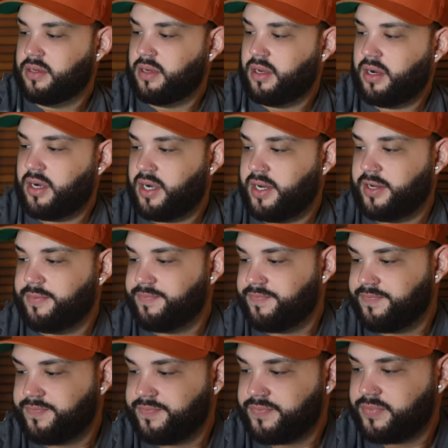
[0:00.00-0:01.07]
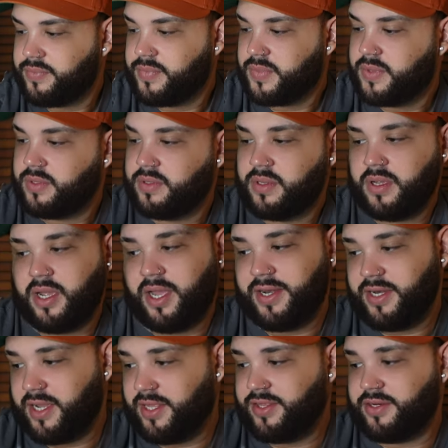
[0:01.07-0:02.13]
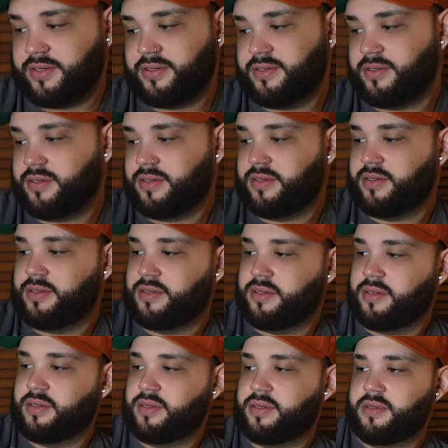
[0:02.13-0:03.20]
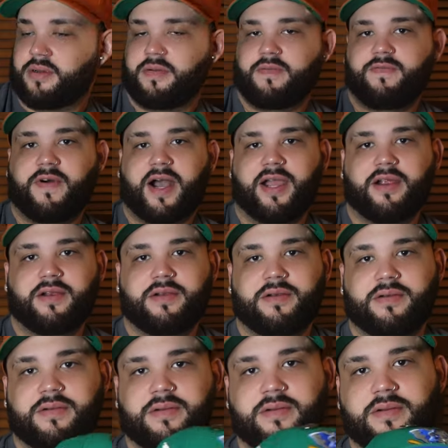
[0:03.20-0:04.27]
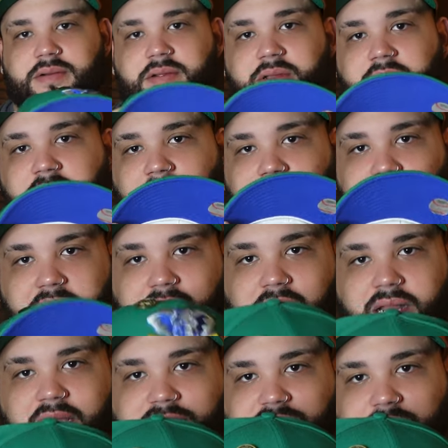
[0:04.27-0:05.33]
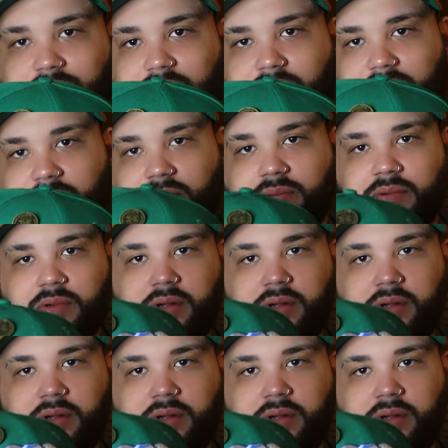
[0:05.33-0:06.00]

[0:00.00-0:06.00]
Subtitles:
All right. Another fire in my collection. Boom.